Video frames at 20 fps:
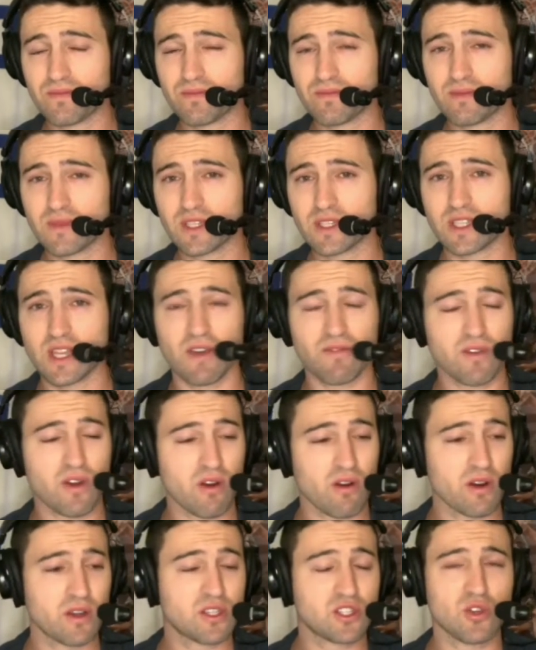Steph
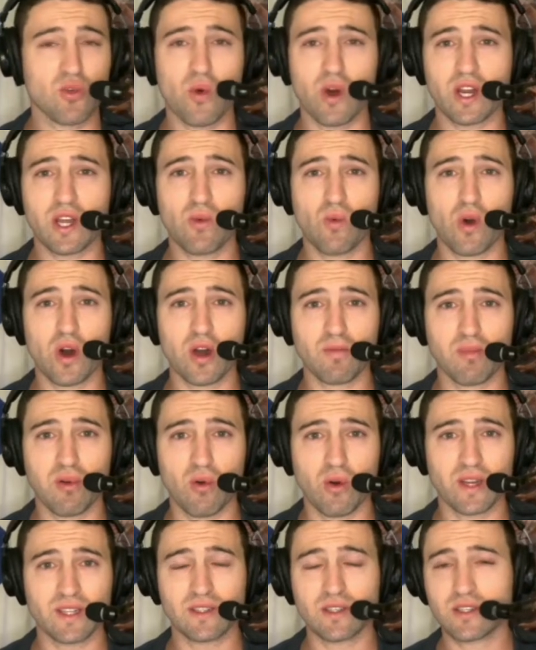Curry's
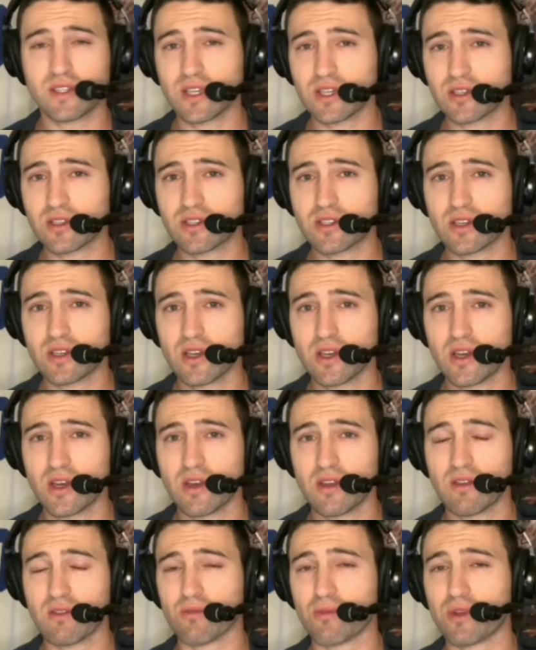21.6
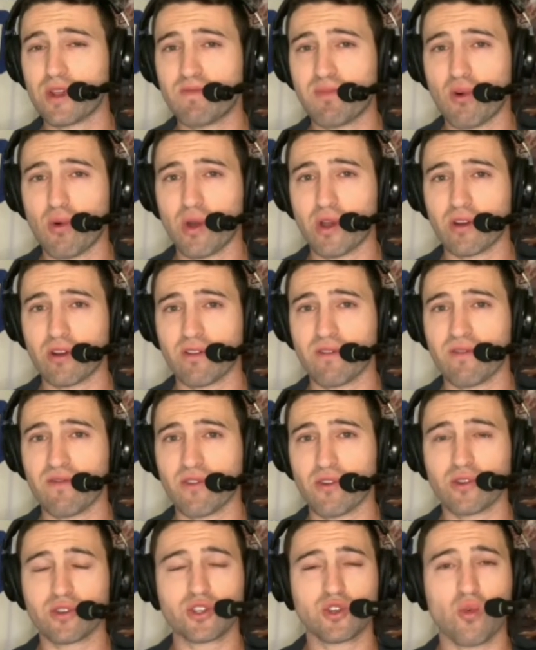three-pointer
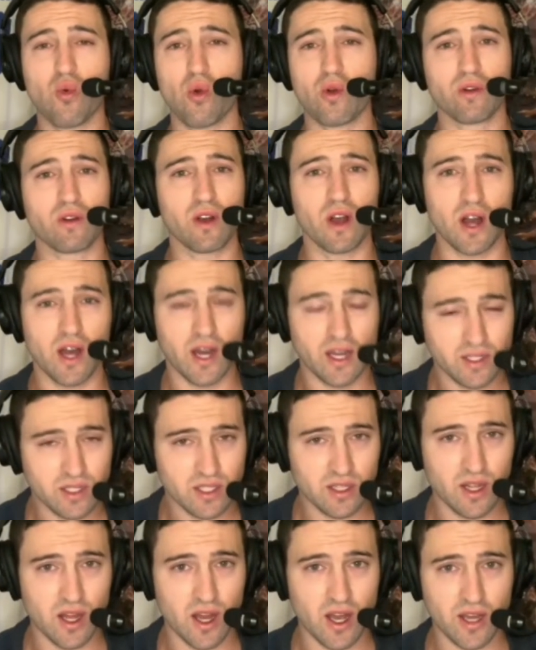first quarter
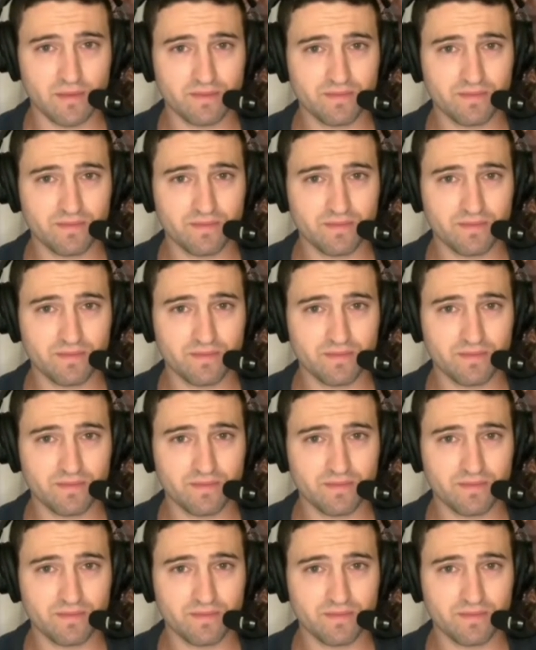onslaught.